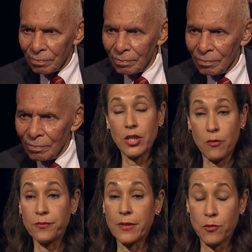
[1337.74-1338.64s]
Well, she, you
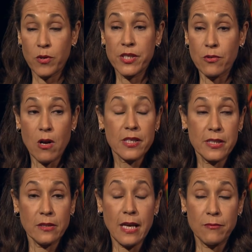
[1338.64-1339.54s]
know, of course, they're all
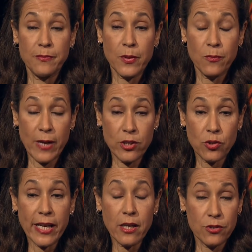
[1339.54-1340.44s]
still, uh,
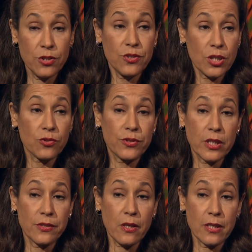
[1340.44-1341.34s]
Rachel and her two children
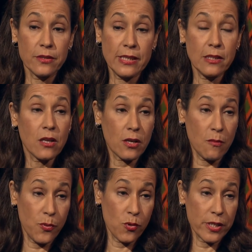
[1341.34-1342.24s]
are, are still on our
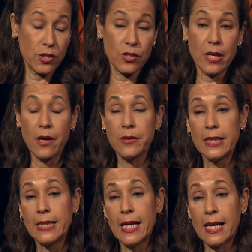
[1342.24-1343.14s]
board, as you mm. know.
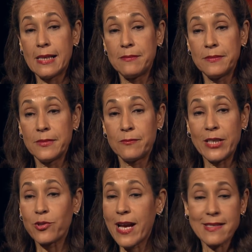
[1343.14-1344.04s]
Um,
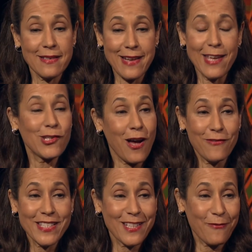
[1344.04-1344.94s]
Rachel has a nice
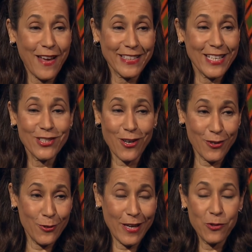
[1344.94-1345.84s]
office at the foundation, our
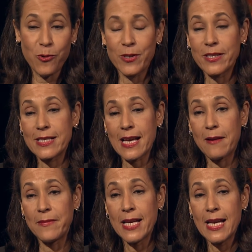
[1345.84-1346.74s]
new headquarters,
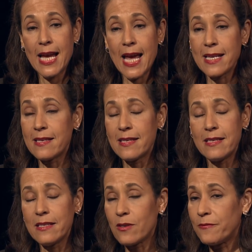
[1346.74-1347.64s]
um, and is
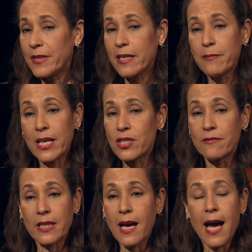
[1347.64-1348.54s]
still very much
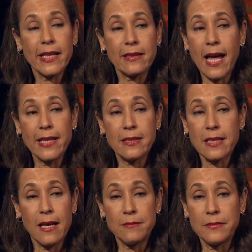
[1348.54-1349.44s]
of a guiding light
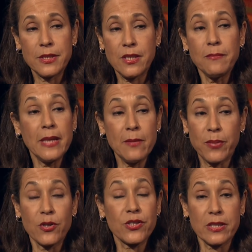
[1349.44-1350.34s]
um, to me
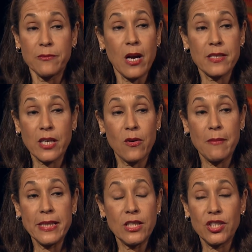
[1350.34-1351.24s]
personally, Roscoe. I
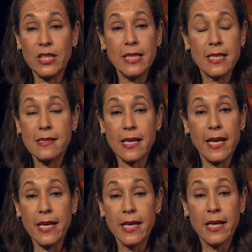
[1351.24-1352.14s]
mean, she is
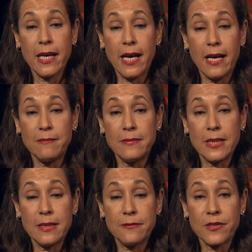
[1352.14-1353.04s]
a, um,
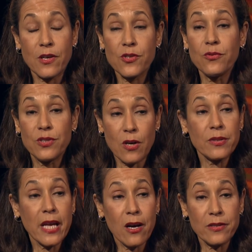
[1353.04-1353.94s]
for those who
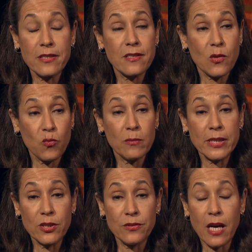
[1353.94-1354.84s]
don't know, this is a
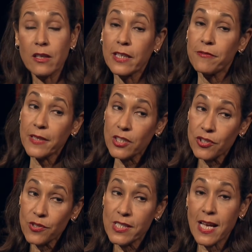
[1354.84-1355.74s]
woman who not only
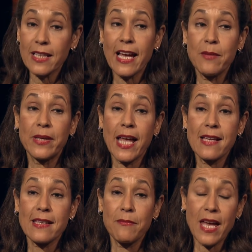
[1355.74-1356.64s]
finished UCLA, but
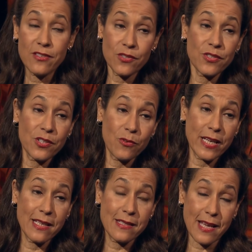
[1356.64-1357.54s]
has a master's
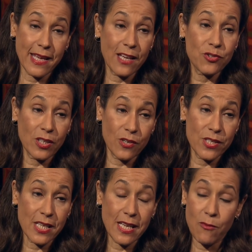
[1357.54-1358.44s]
degree in psychiatric
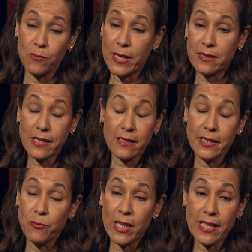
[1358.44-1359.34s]
nursing, a well, not
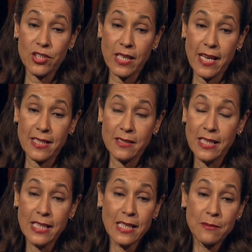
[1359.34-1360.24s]
only well educated,
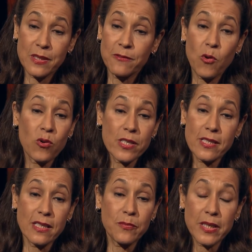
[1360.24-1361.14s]
but of
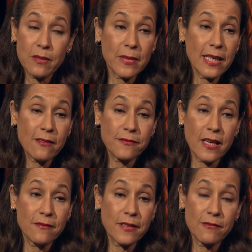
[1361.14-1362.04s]
course, the epitome of,
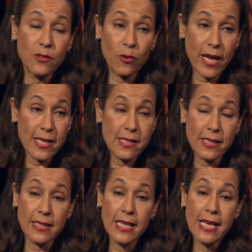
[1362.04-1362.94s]
of, of grace
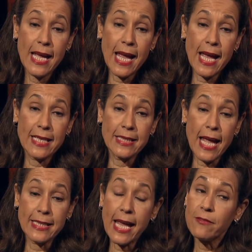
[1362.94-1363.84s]
and, and,
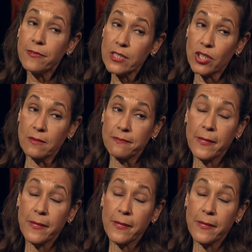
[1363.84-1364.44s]
and, and vision.